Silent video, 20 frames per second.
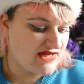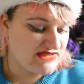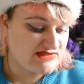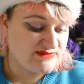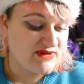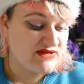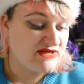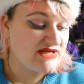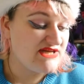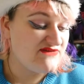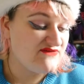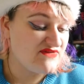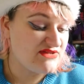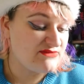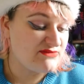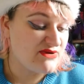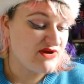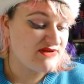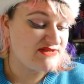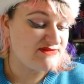It's about
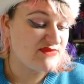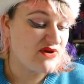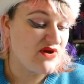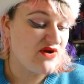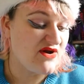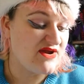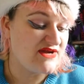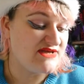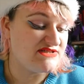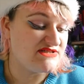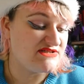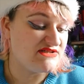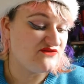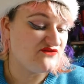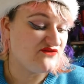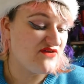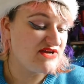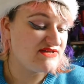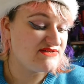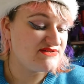leaving the past behind,
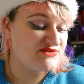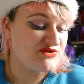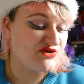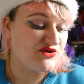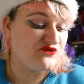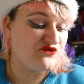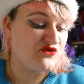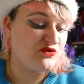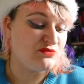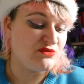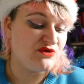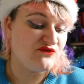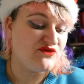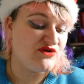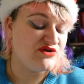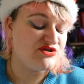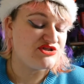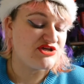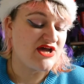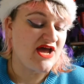the friends who form your
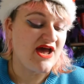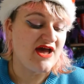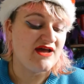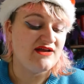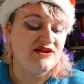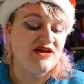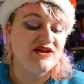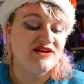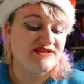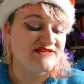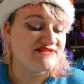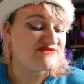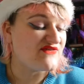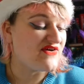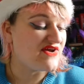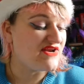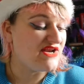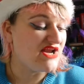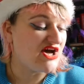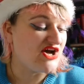future, learning to
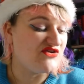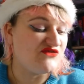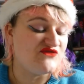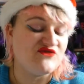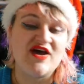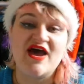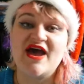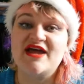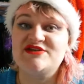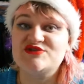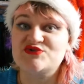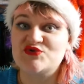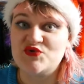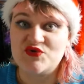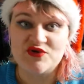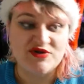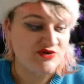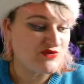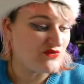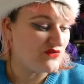find love and
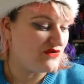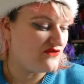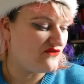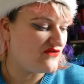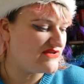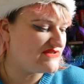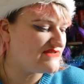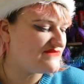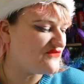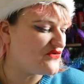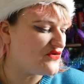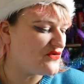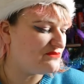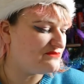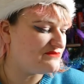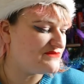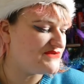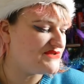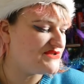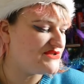in all of its
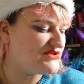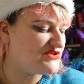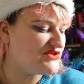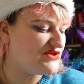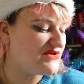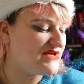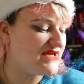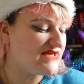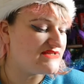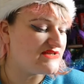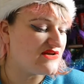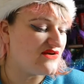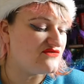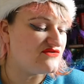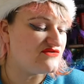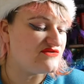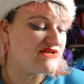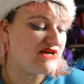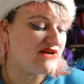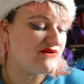forms. 2 years
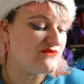after a